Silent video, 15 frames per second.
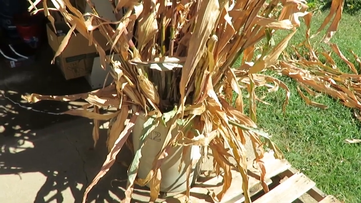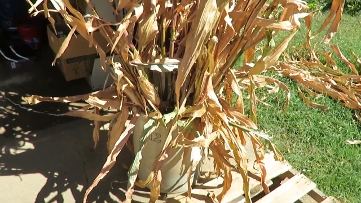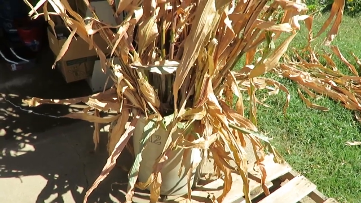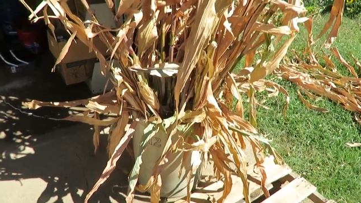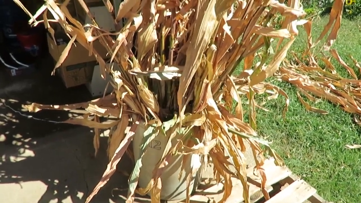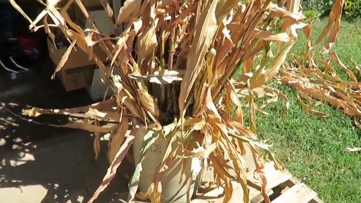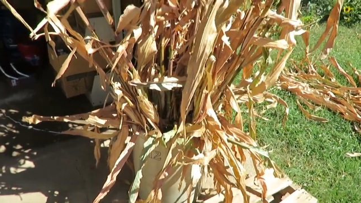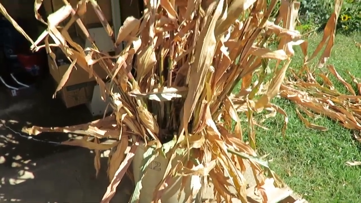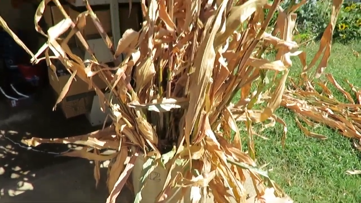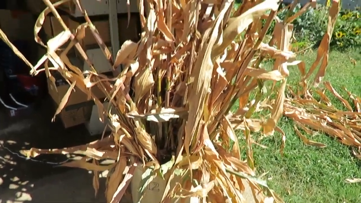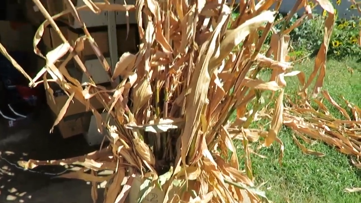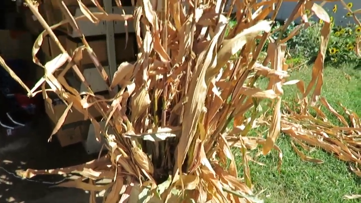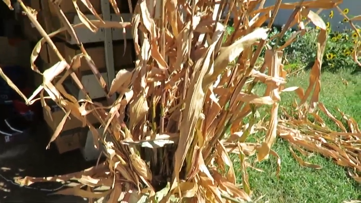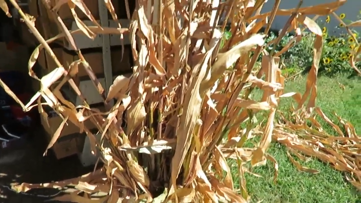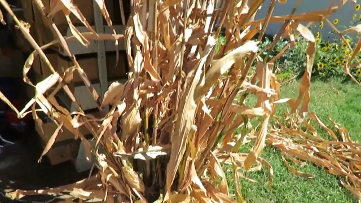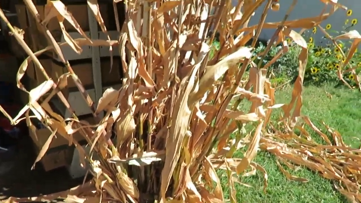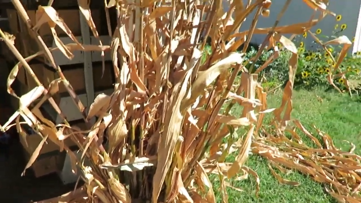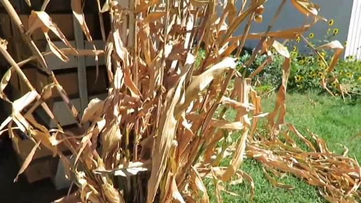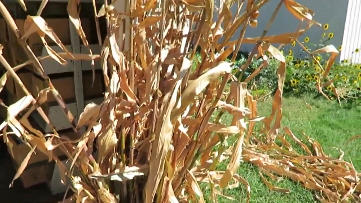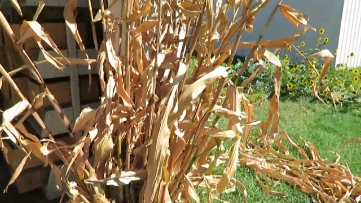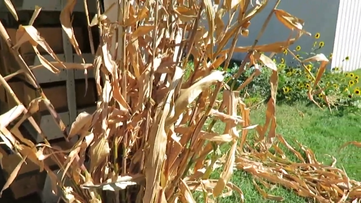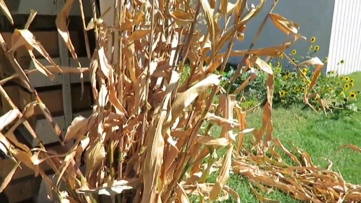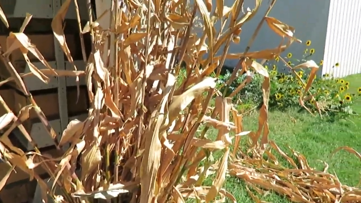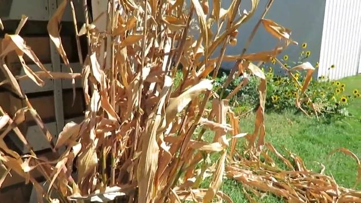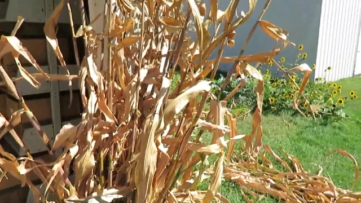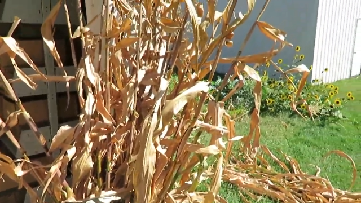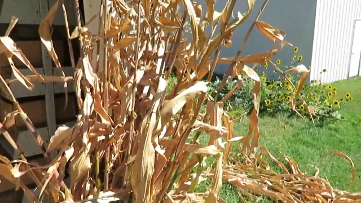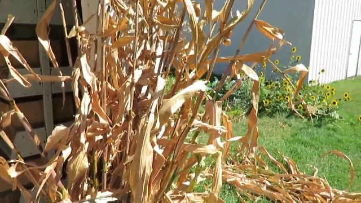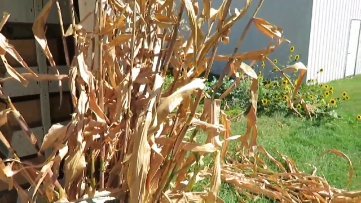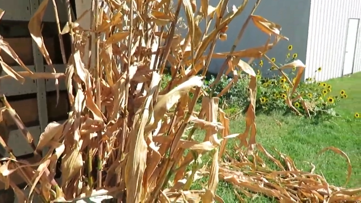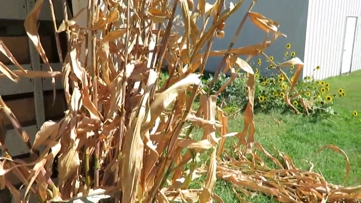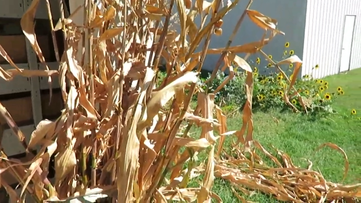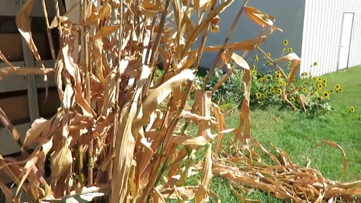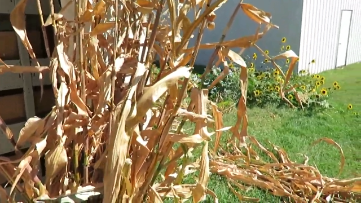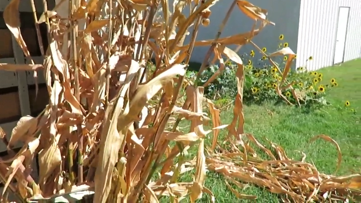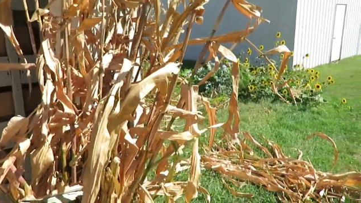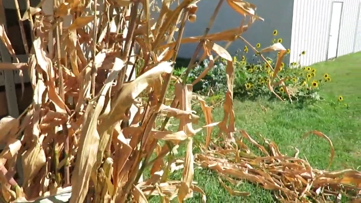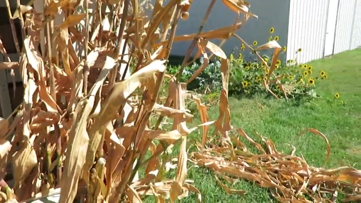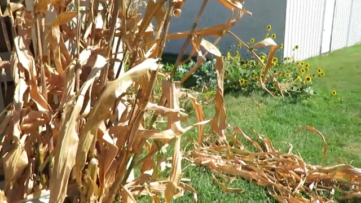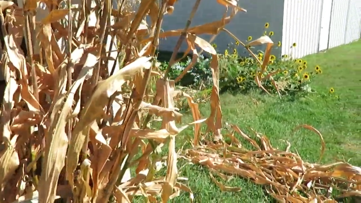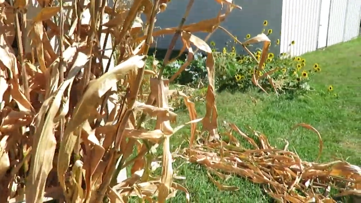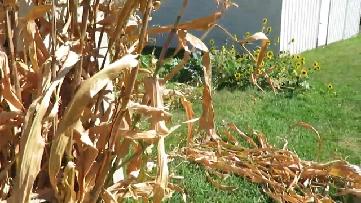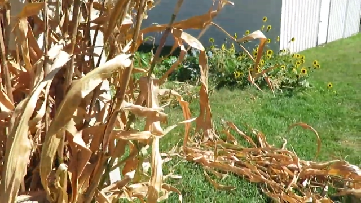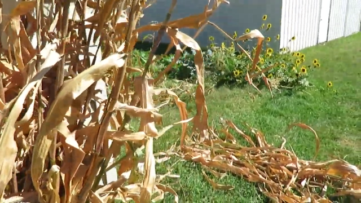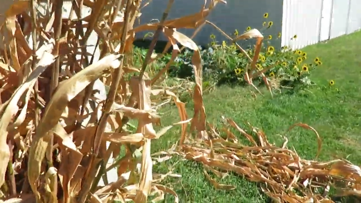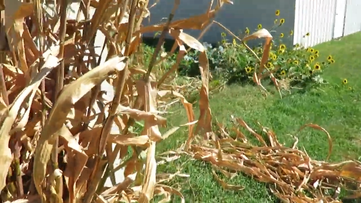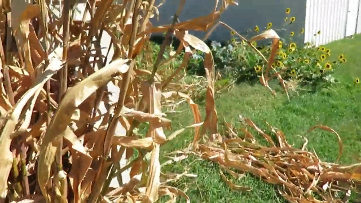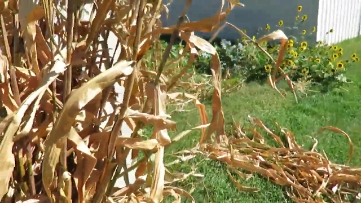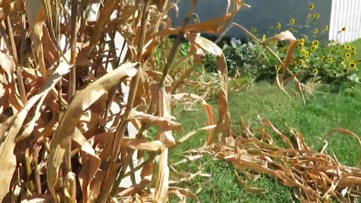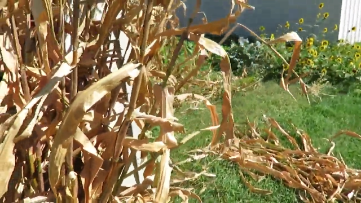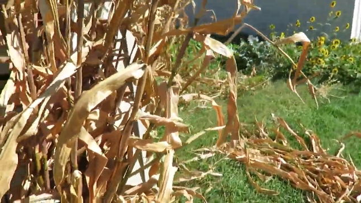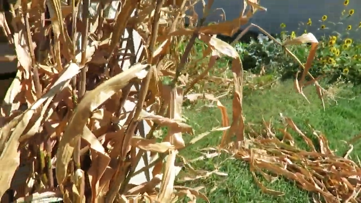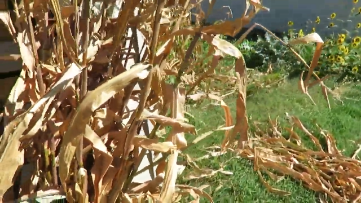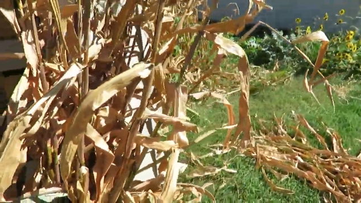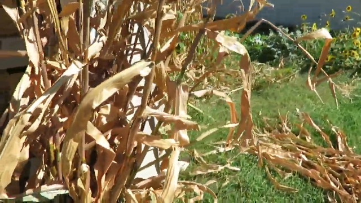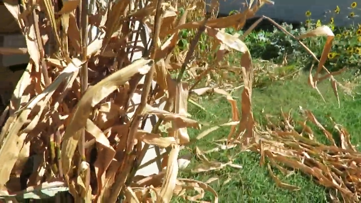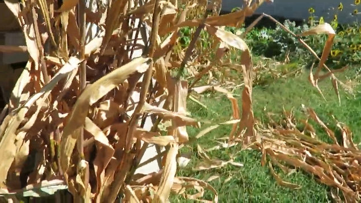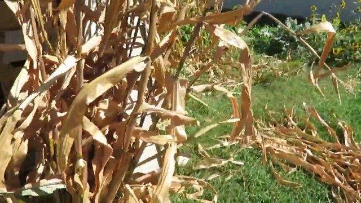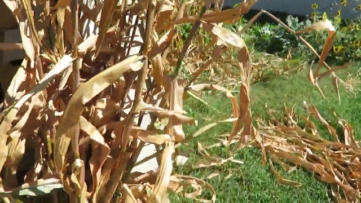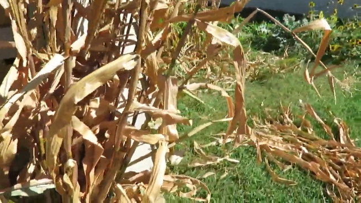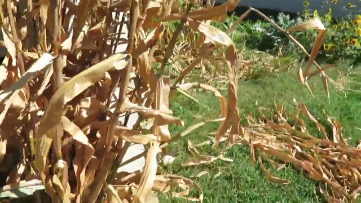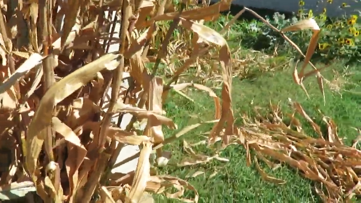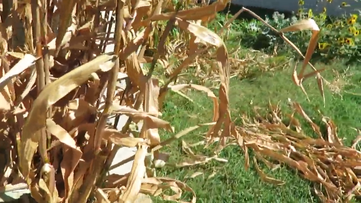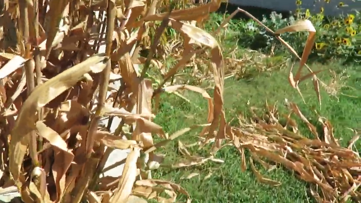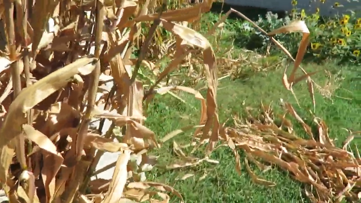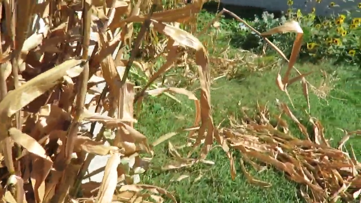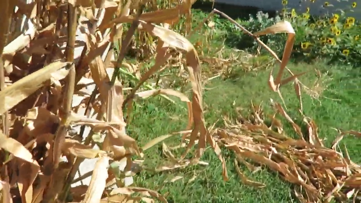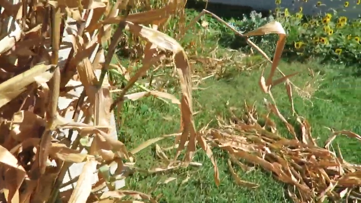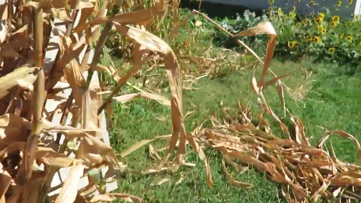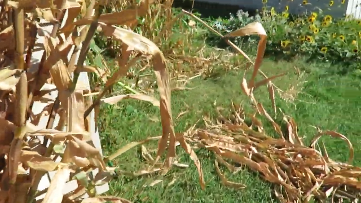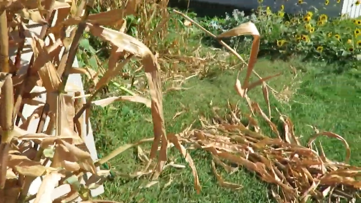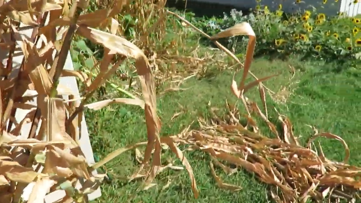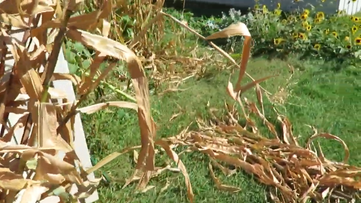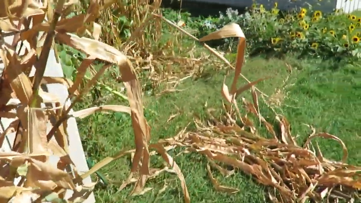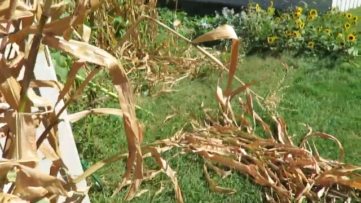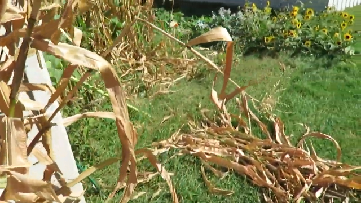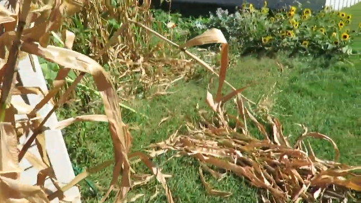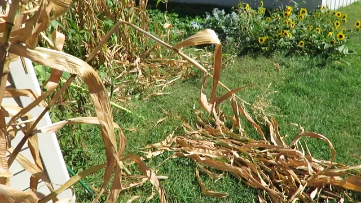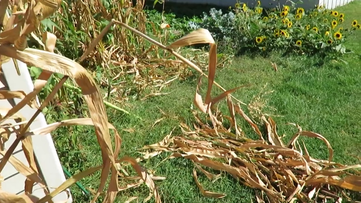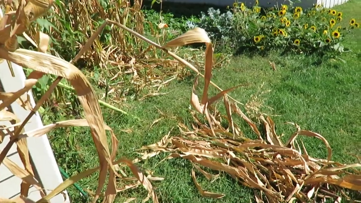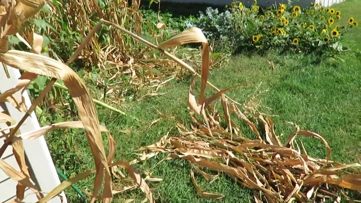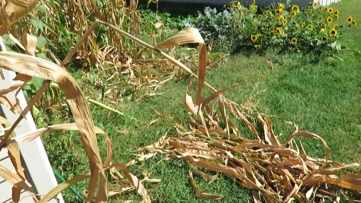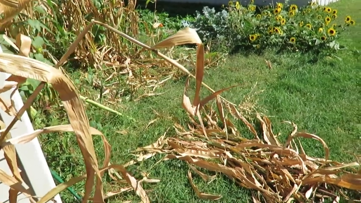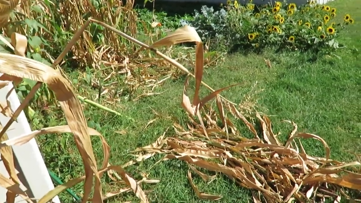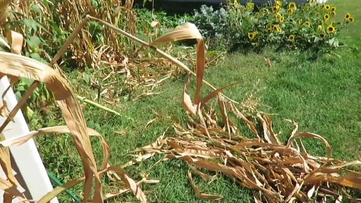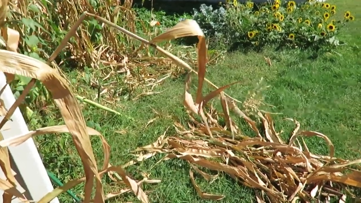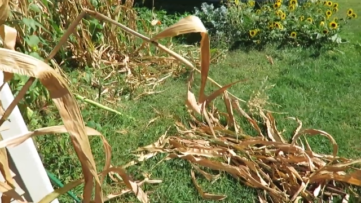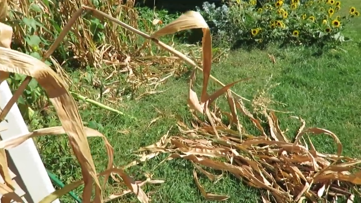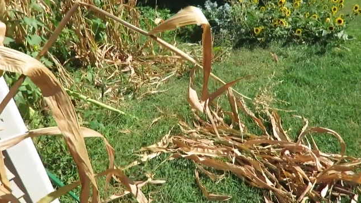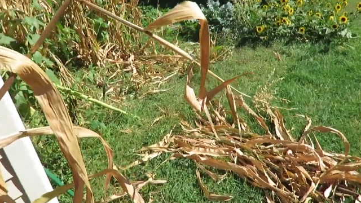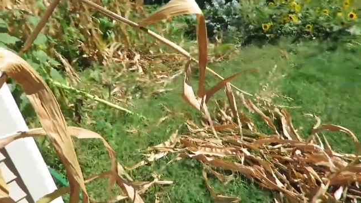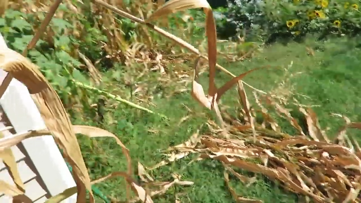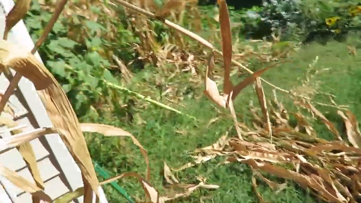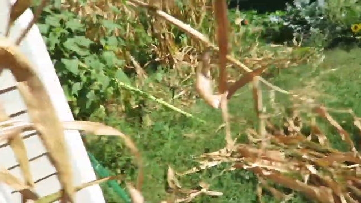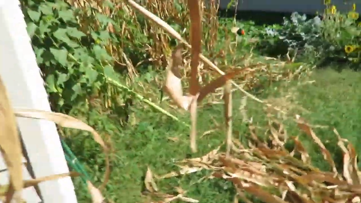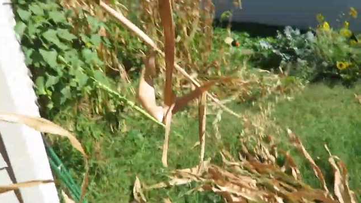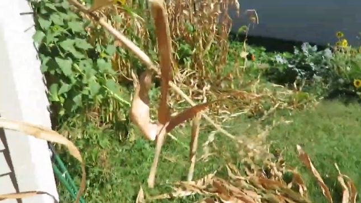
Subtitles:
No face is visible, so there are no lips to read.